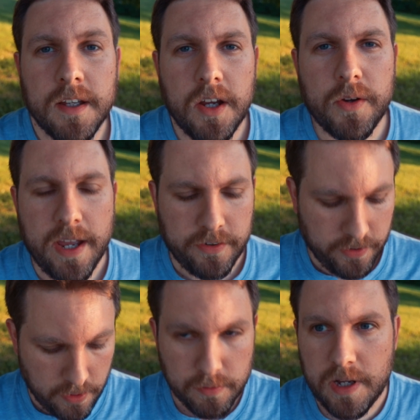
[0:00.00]
Okay,
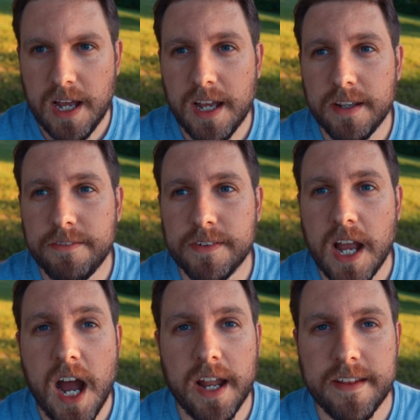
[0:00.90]
so I've
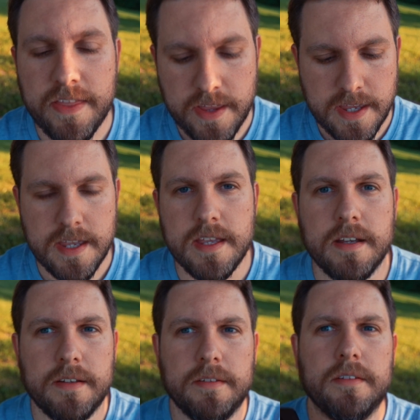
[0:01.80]
got the
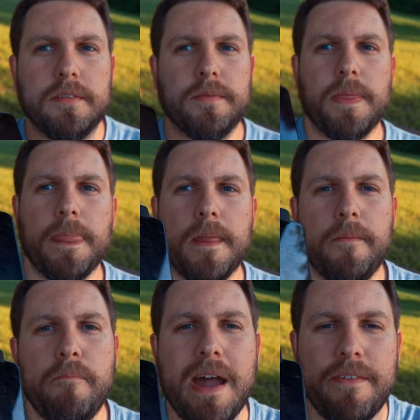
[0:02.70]

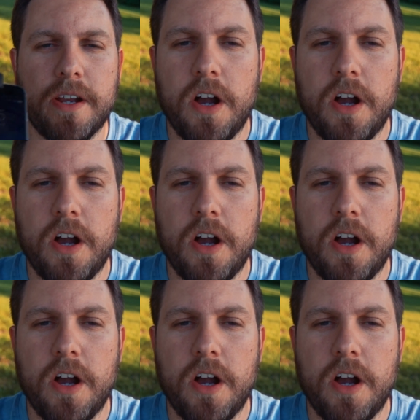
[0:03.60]
Mavic